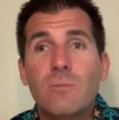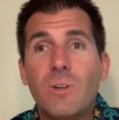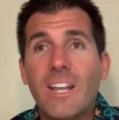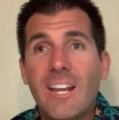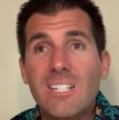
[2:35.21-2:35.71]
We
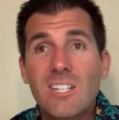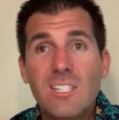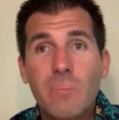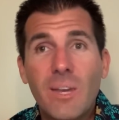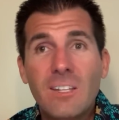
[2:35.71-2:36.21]
can
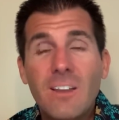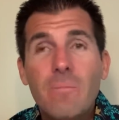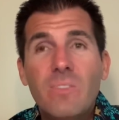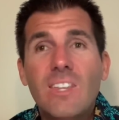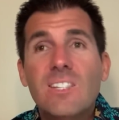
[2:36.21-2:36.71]
anticipate
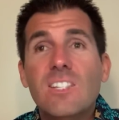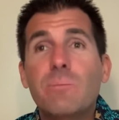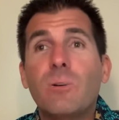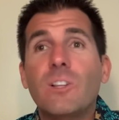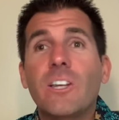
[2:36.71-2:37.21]
this is
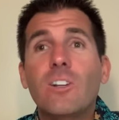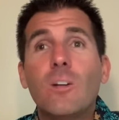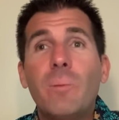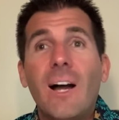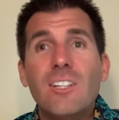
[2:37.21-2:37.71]
political
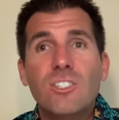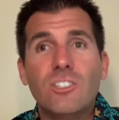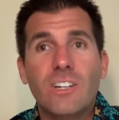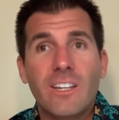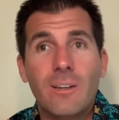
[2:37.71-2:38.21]

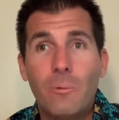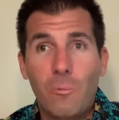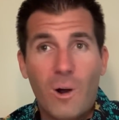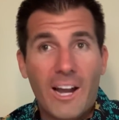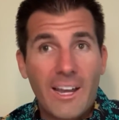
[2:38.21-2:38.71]
posturing.
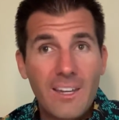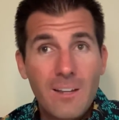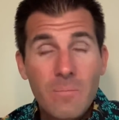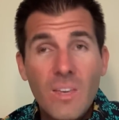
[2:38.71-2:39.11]
Why?